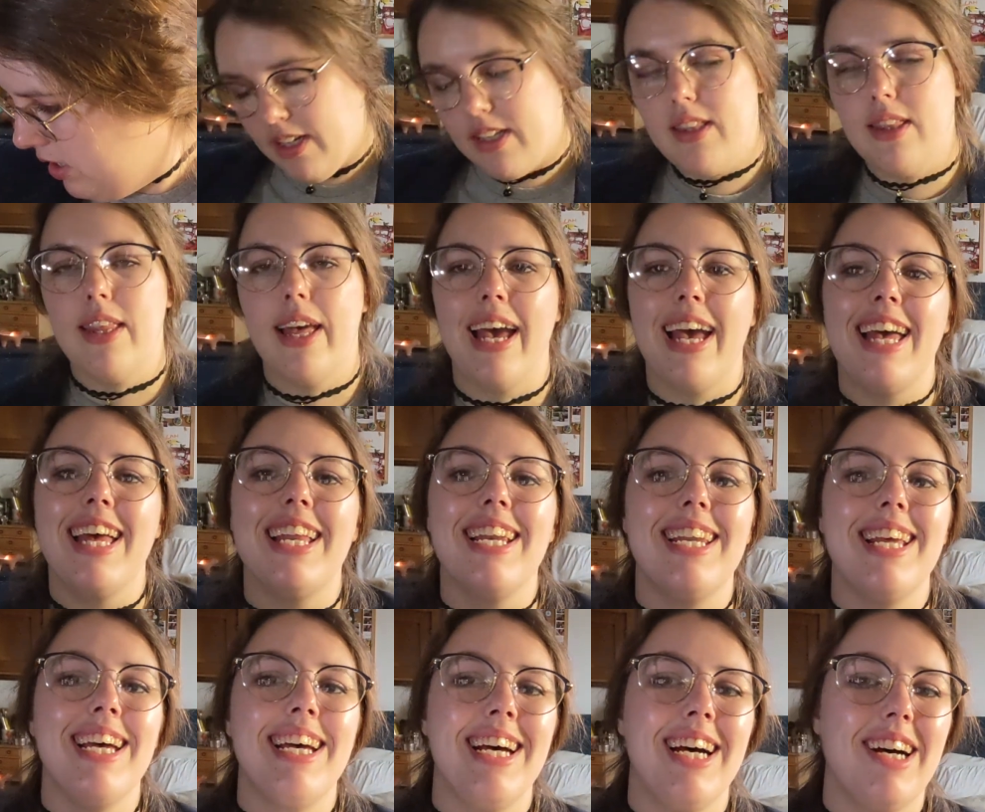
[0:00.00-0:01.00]

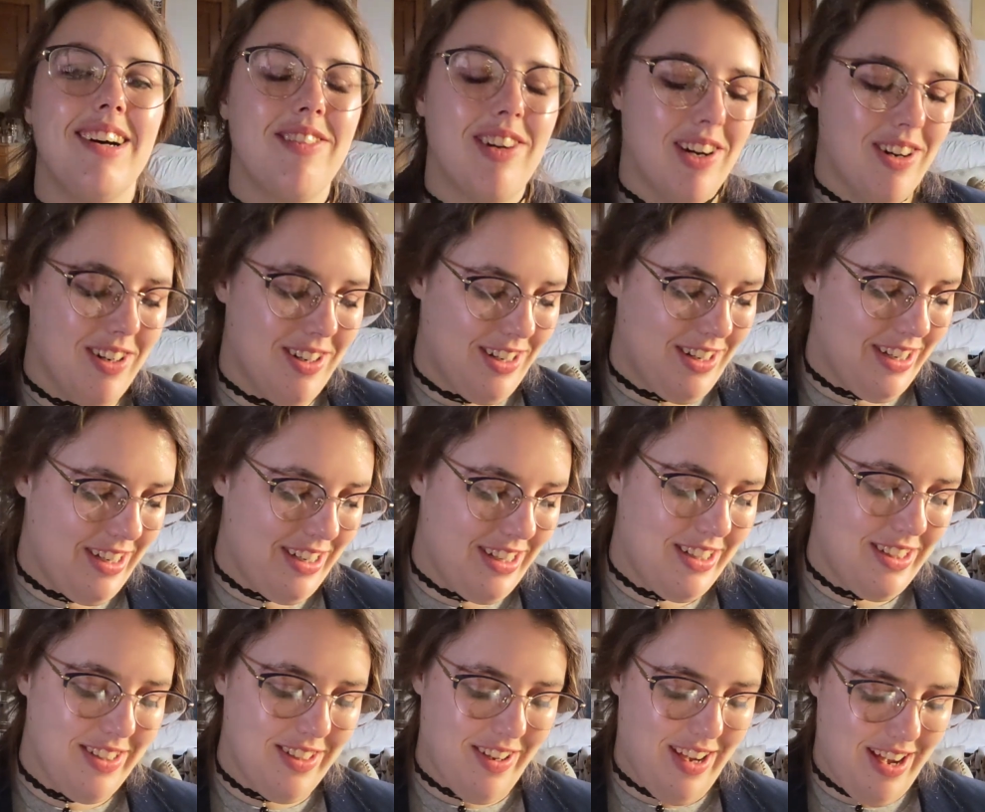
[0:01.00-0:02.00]
Then, of
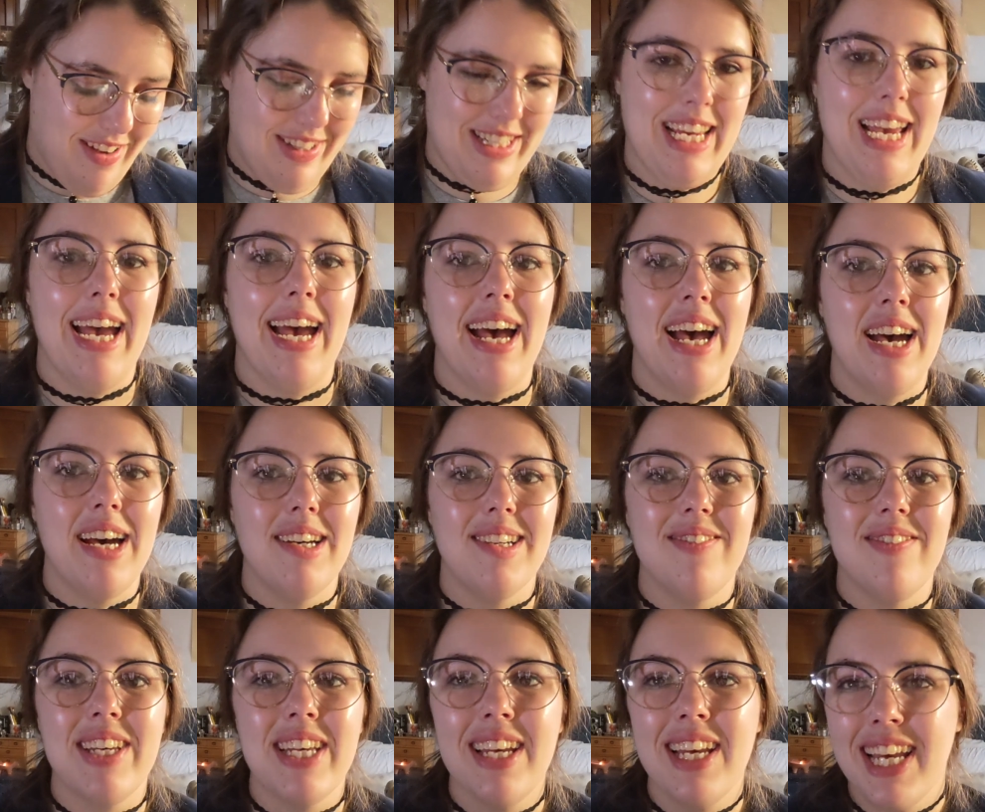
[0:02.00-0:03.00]
course, you have to have
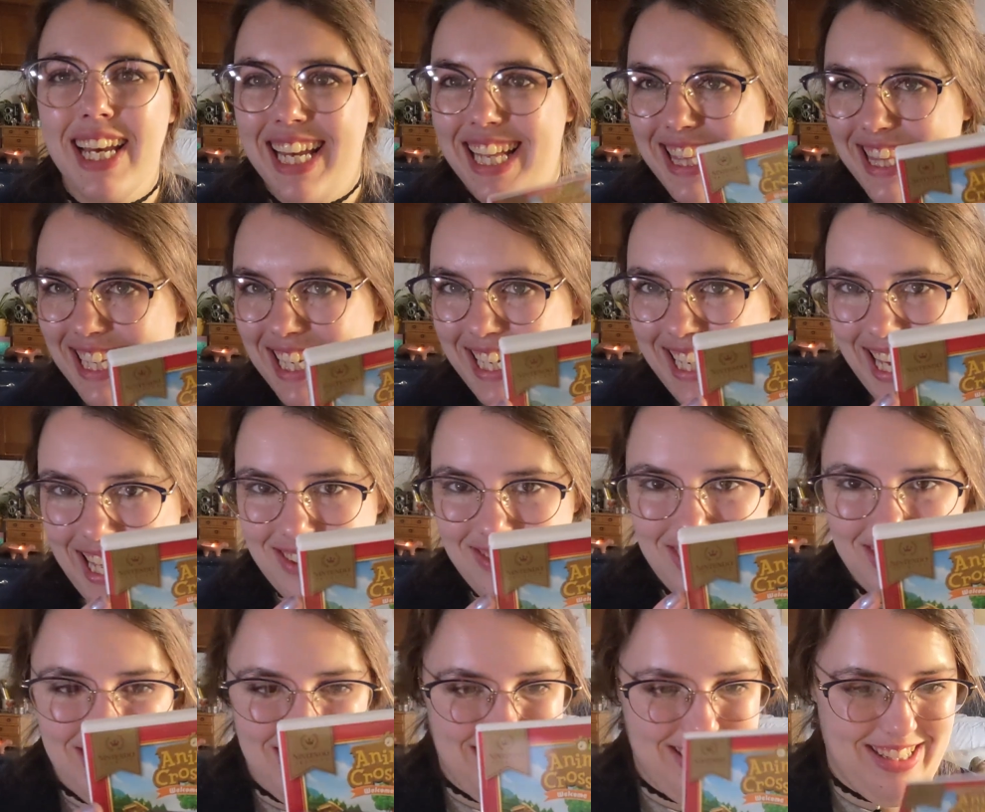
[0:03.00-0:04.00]
the Animal
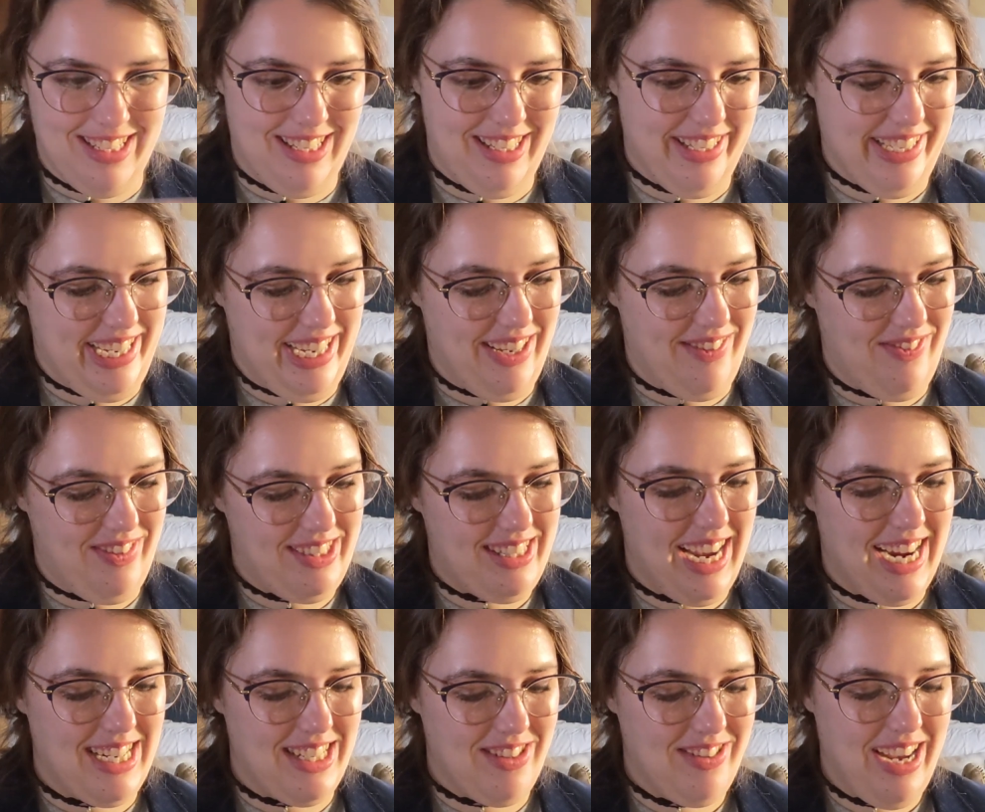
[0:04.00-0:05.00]
Crossing games.
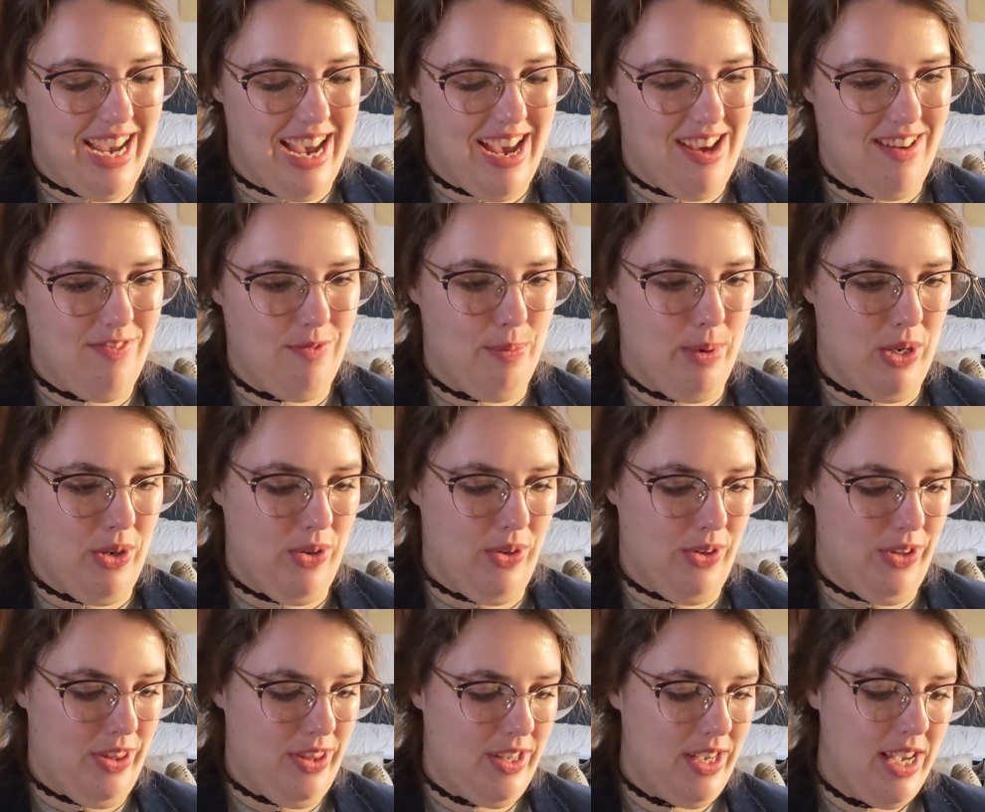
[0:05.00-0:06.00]
I do have
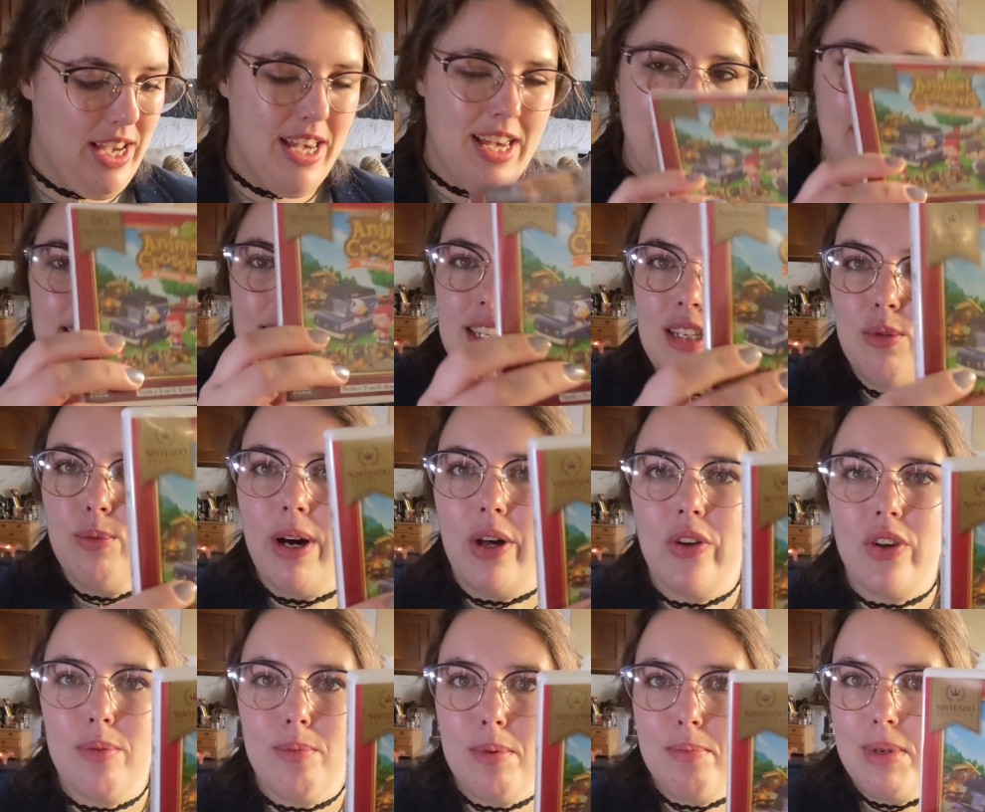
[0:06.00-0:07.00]
both the
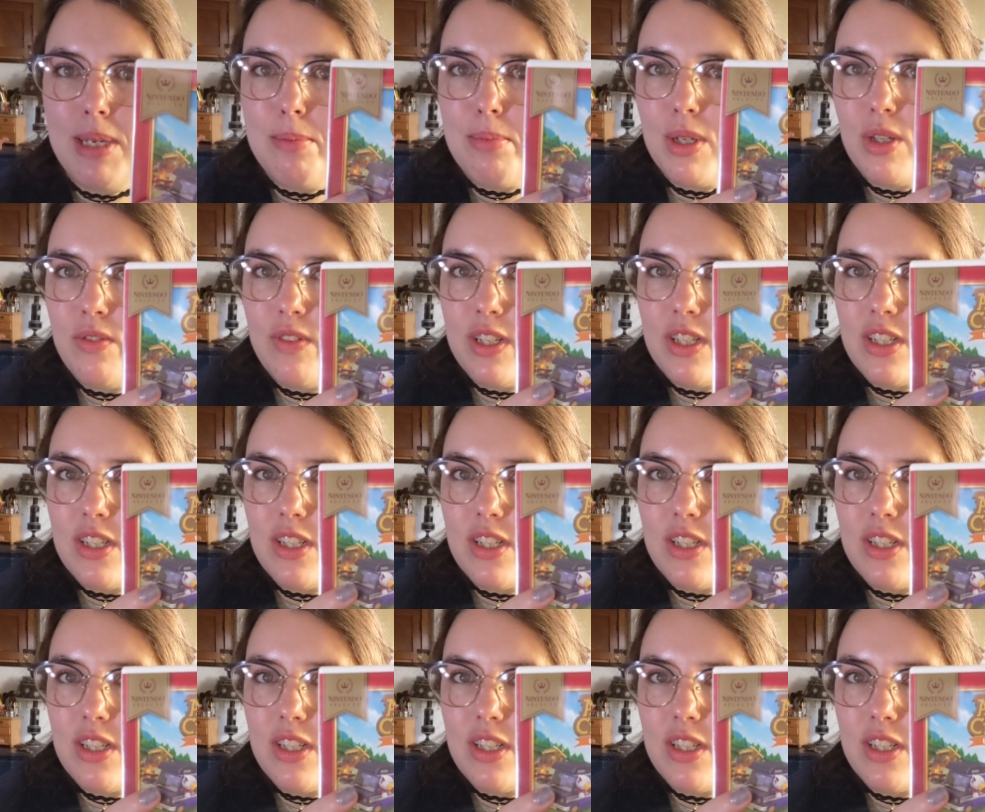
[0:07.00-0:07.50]
Welcome Amiibo